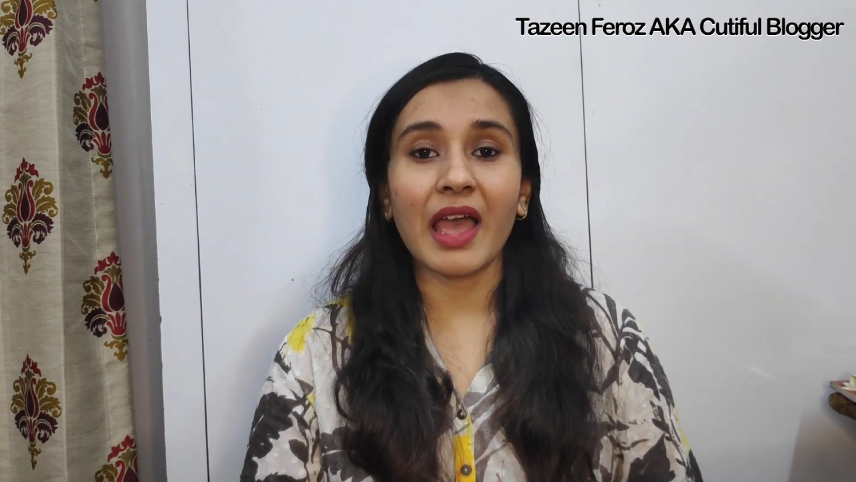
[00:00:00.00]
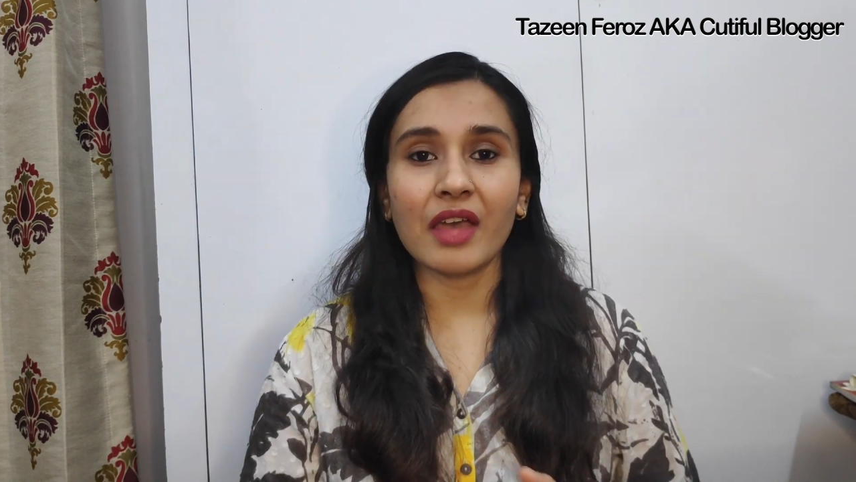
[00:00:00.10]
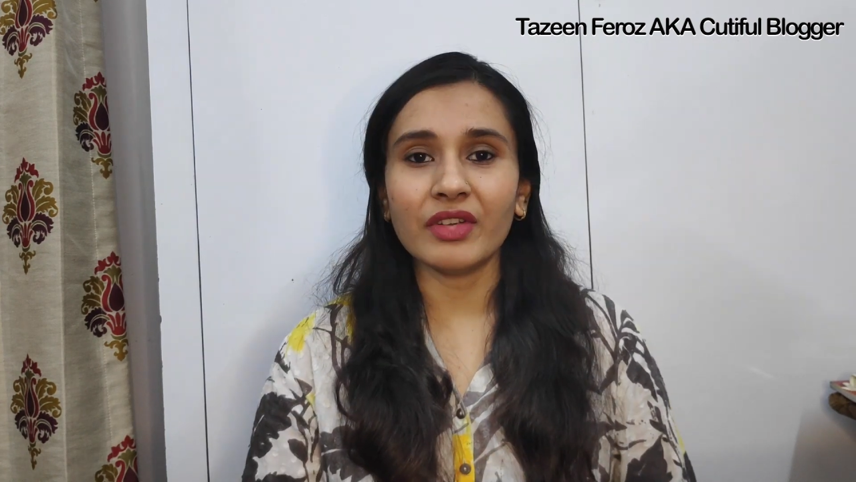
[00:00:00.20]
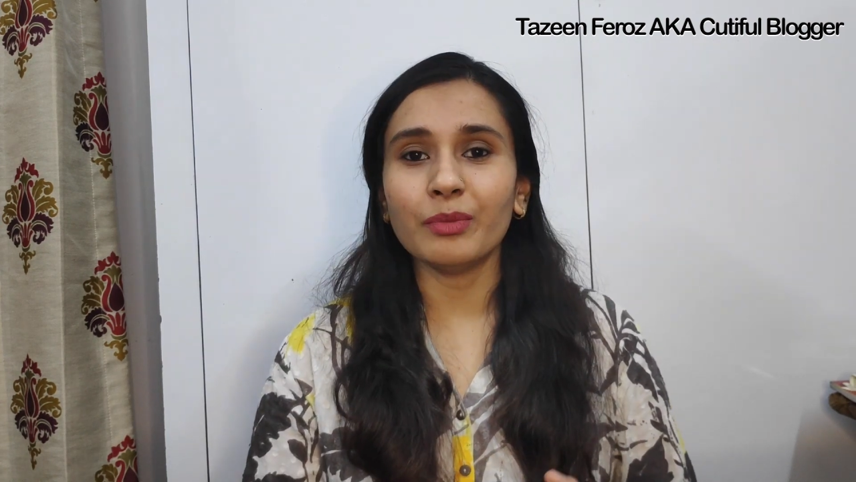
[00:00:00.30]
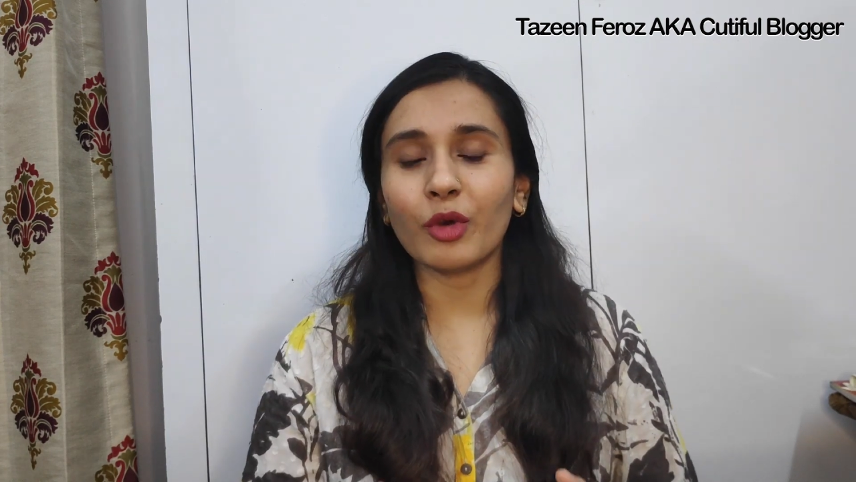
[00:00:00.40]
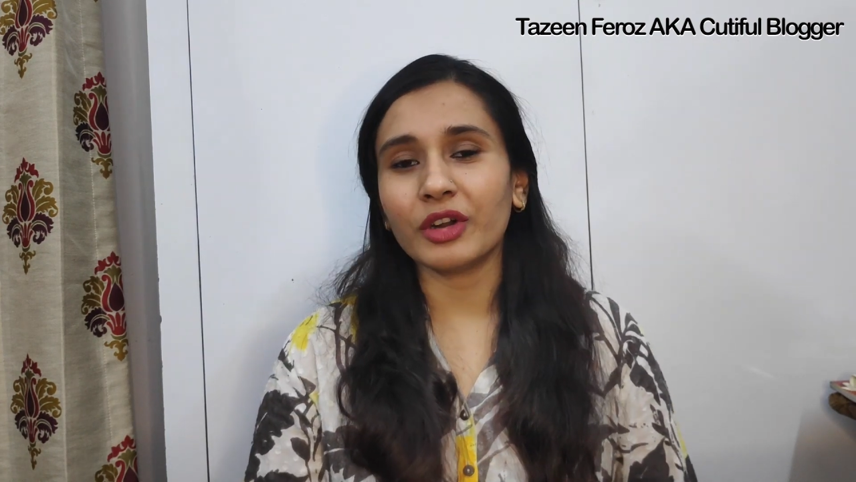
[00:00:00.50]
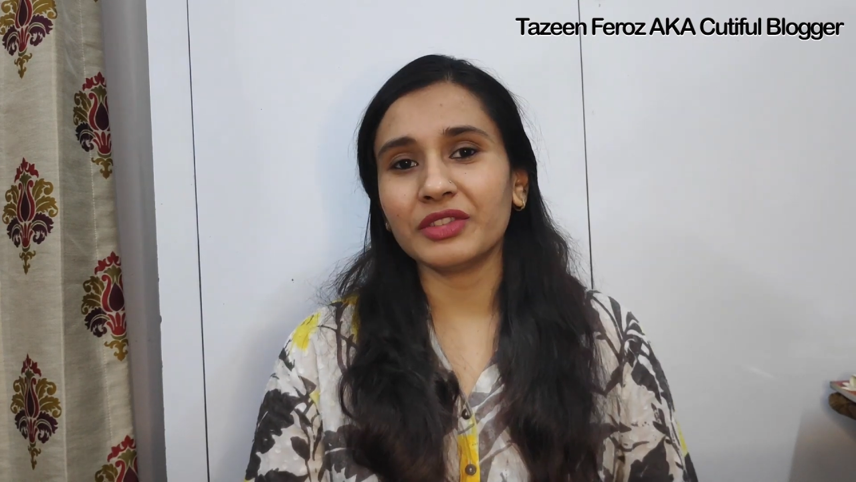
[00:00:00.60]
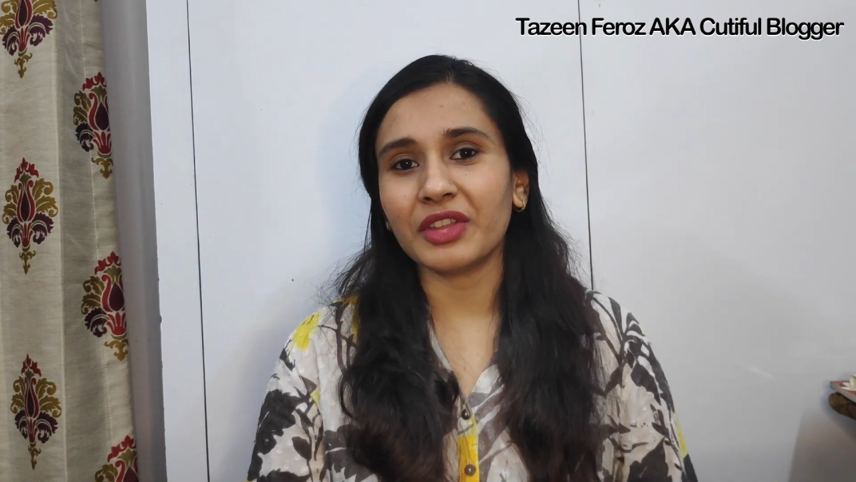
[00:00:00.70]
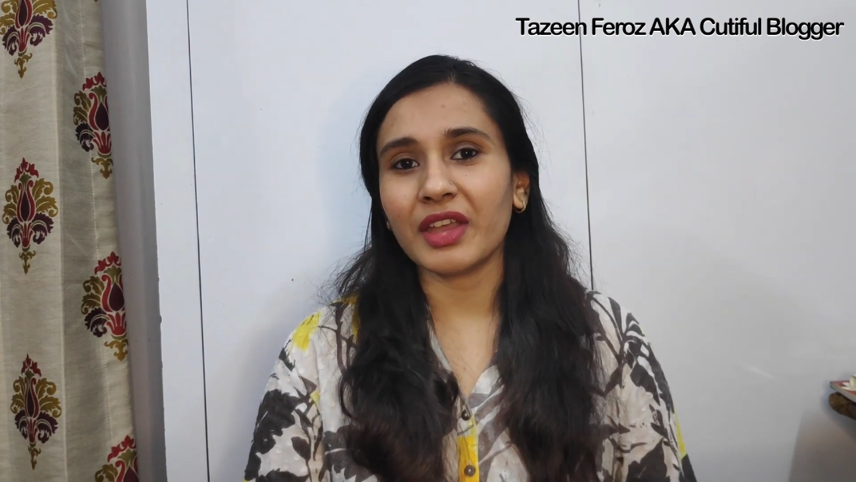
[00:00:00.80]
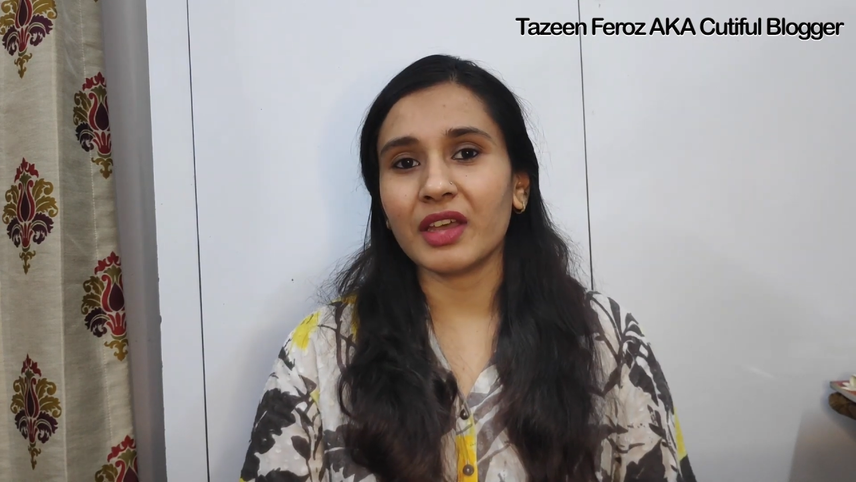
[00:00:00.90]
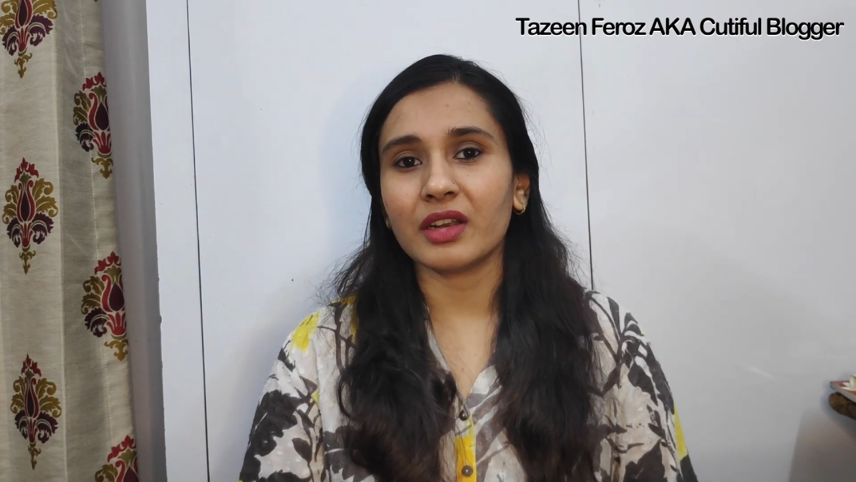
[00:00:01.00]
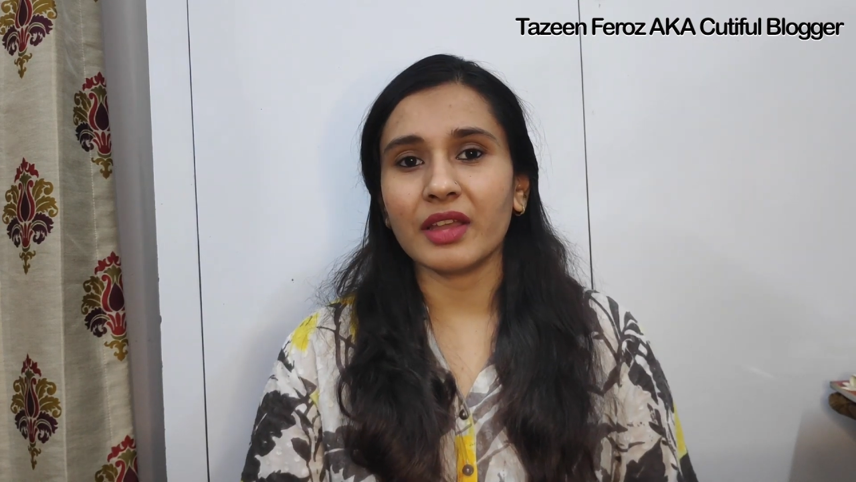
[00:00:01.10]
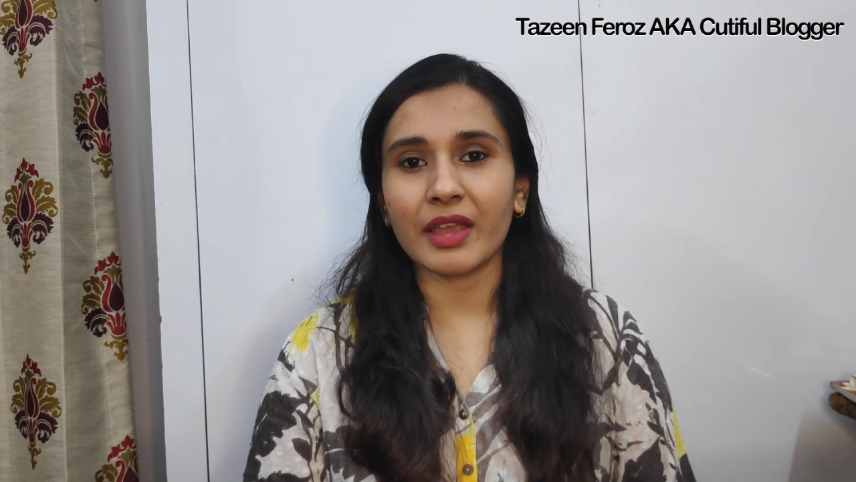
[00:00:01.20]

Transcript: I haven't bought their